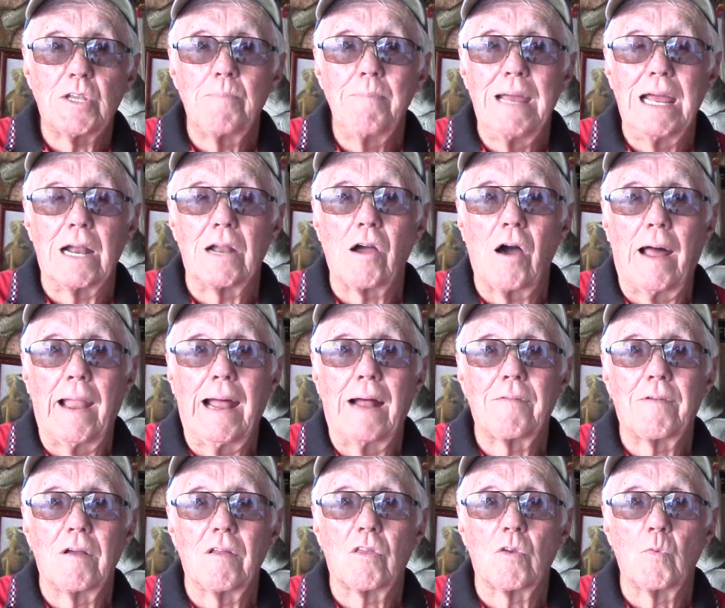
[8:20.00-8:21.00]
being caught
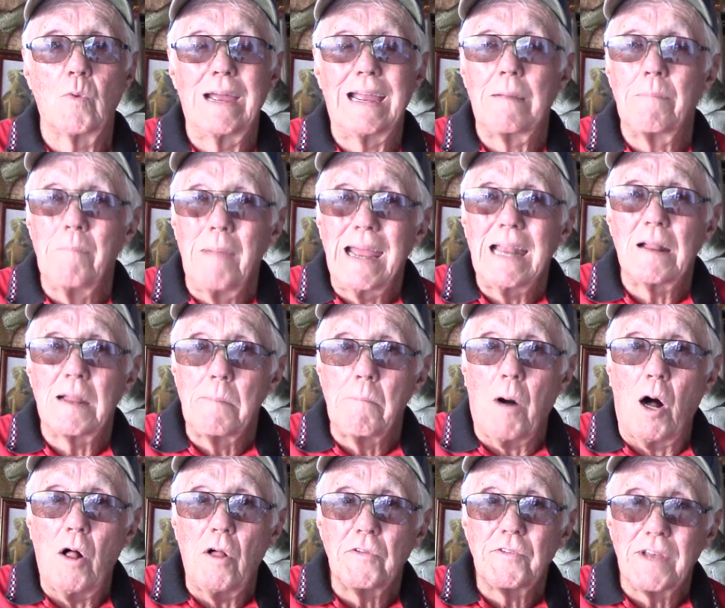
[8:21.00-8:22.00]
out this week, mainly
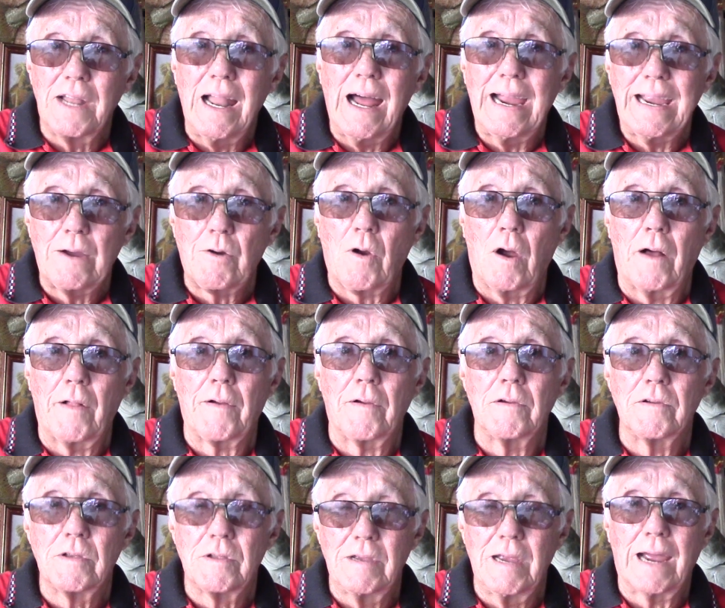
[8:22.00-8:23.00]
balls of night
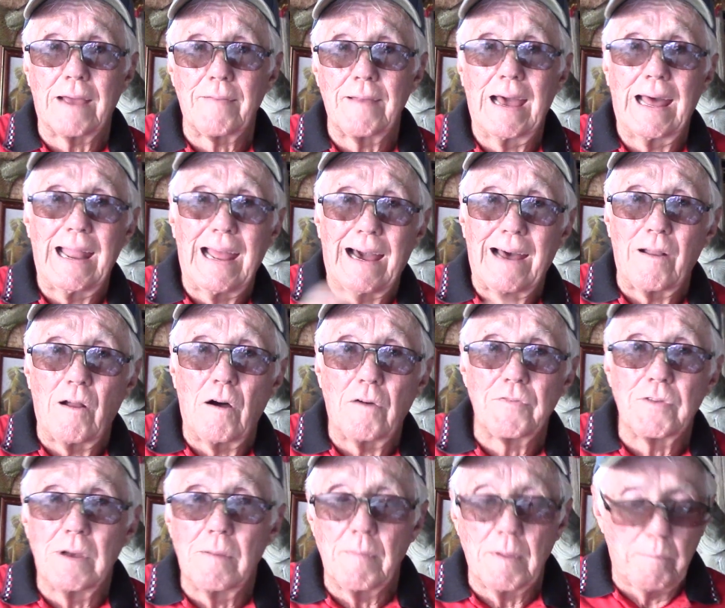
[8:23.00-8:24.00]
crawlers. Check that out off
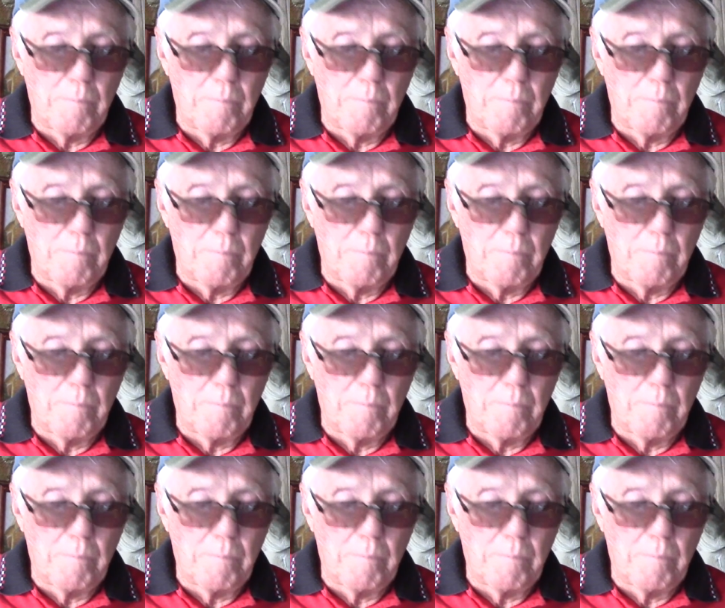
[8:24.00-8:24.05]
some of the